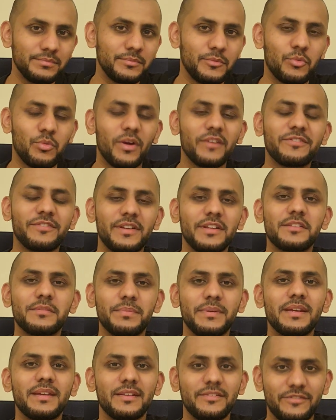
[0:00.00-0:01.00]
roughly
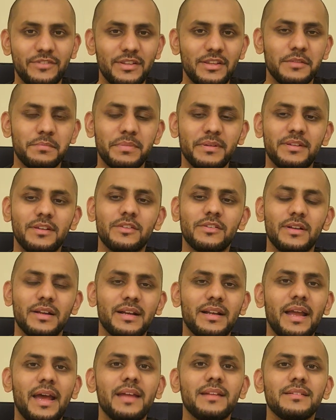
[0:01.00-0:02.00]
speaking, for this particular
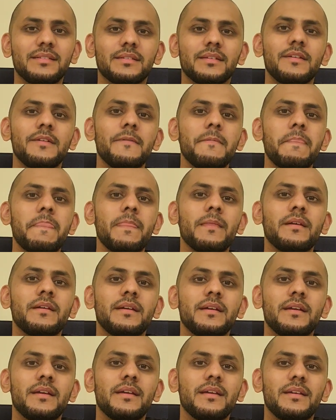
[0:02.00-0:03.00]
client,
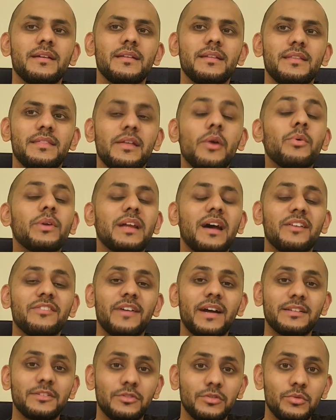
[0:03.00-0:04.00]
he would have
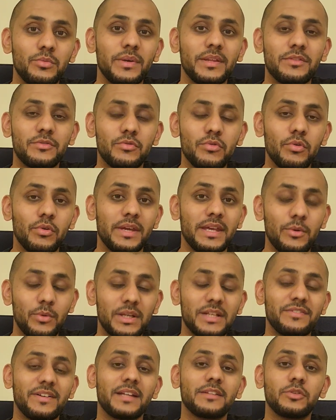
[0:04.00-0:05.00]
had to withdraw
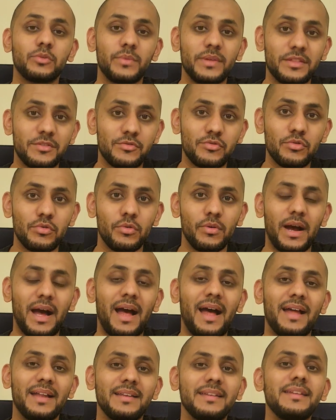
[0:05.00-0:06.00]

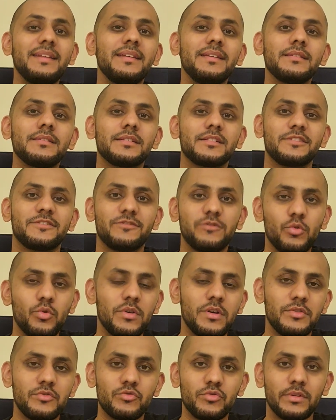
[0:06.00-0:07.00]
at least
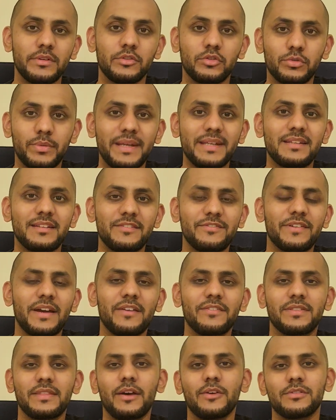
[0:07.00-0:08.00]

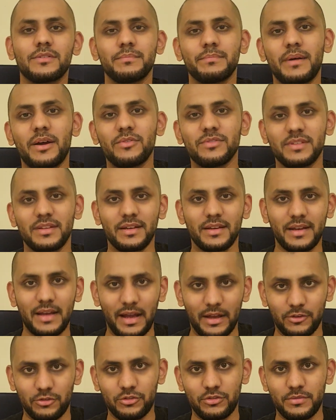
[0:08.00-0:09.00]
£425,000 in
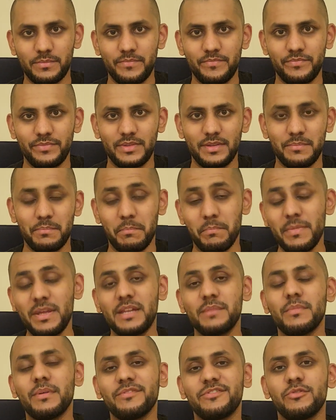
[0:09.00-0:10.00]
cash,
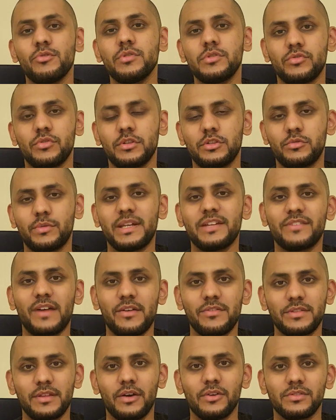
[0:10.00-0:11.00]
minimum
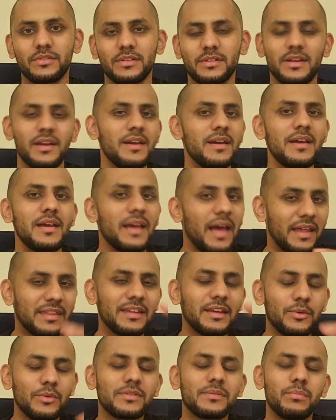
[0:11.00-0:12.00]
425,000. I
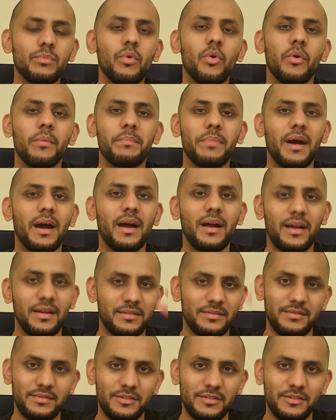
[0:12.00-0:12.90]
think it was more, but